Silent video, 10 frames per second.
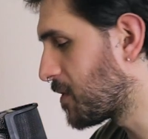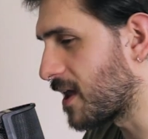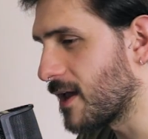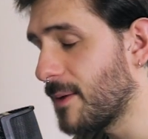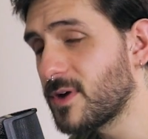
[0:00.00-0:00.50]

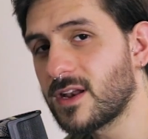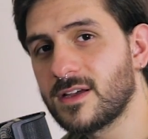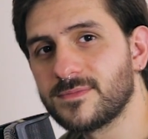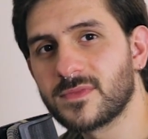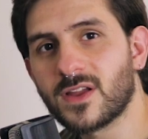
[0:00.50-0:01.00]
okay, I'm
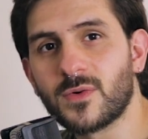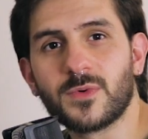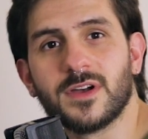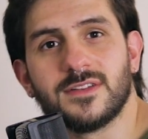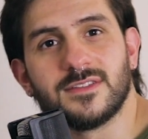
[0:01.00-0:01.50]
gonna
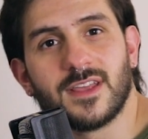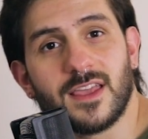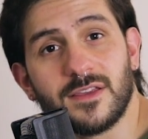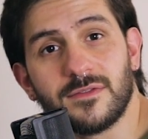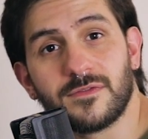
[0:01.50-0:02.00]
run
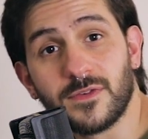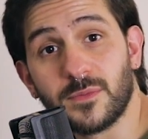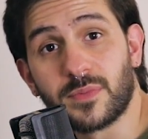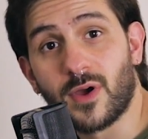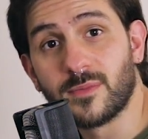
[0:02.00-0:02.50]
a few
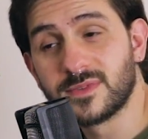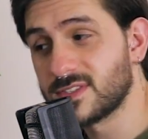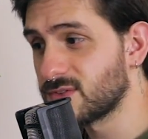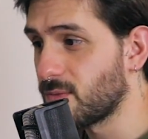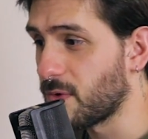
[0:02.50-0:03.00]

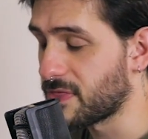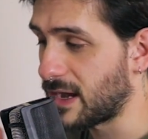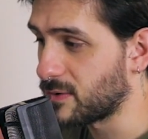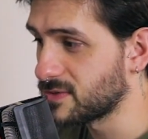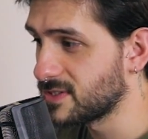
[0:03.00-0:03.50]
prompts
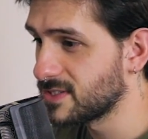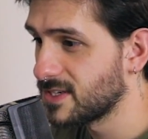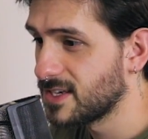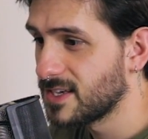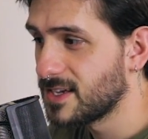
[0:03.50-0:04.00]
without
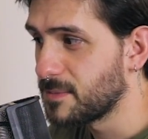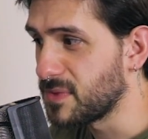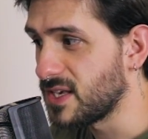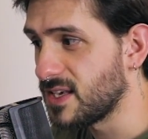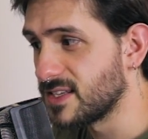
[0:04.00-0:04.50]

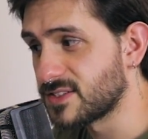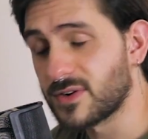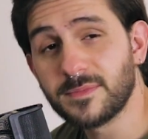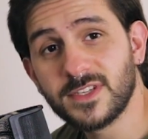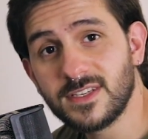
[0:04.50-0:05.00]
me
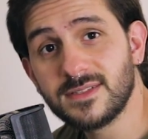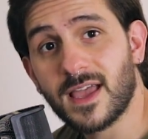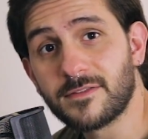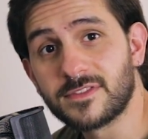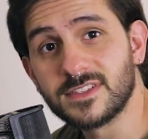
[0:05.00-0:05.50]
interrupting
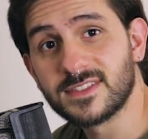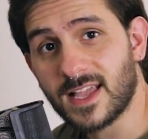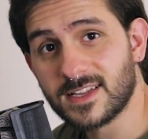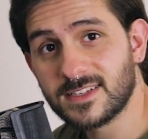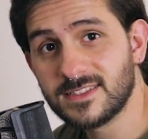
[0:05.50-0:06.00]
every
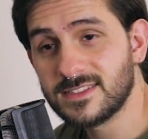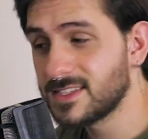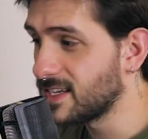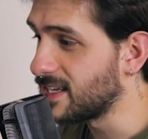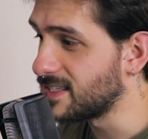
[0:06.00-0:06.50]
second
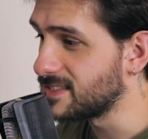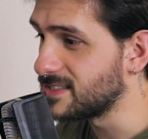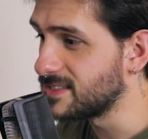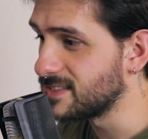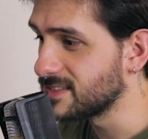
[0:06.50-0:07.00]

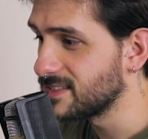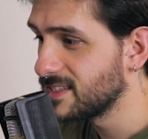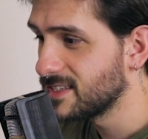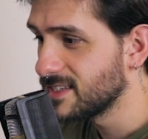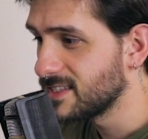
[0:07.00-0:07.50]
and
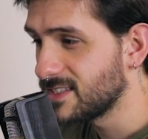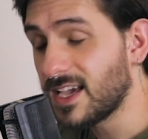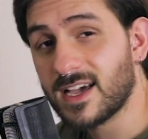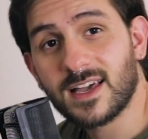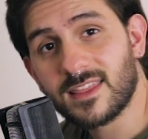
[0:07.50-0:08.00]

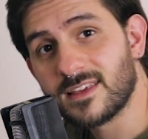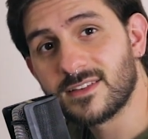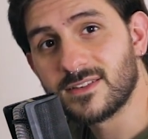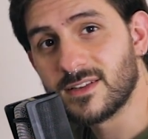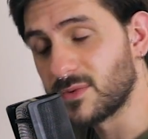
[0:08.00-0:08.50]
yeah, I think
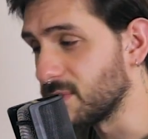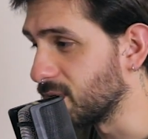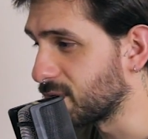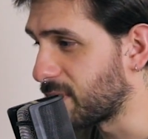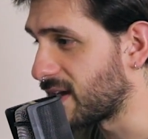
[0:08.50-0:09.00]
it, it will
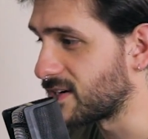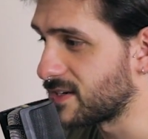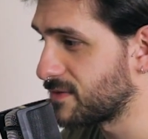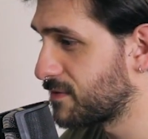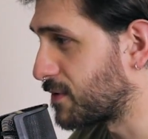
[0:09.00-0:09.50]
look
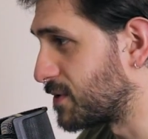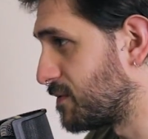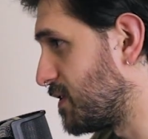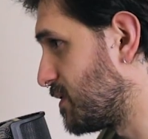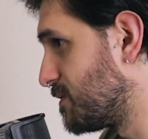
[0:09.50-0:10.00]
better for the
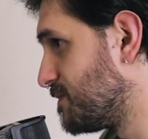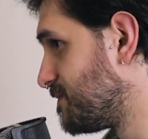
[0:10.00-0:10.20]
video.